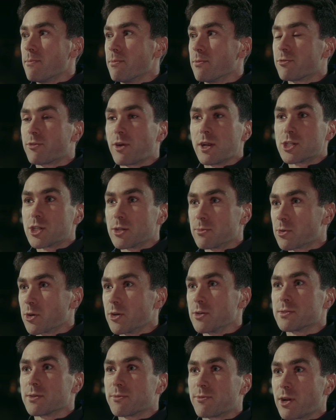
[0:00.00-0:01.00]
friendship
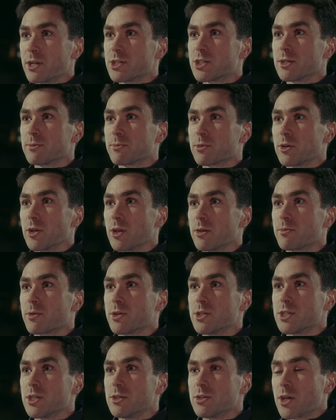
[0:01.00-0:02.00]
group to friendship group,
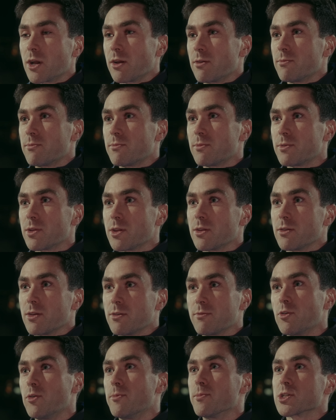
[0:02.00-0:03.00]
because
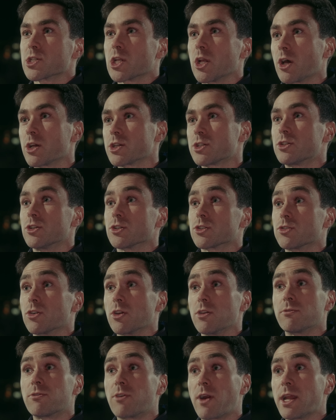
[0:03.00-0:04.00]
you've almost lost your
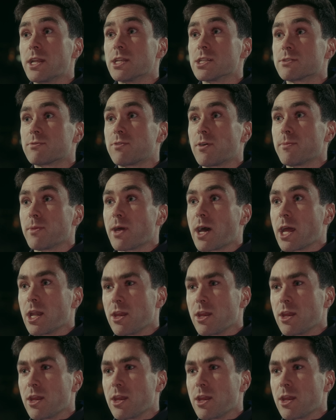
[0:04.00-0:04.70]
true friends from that,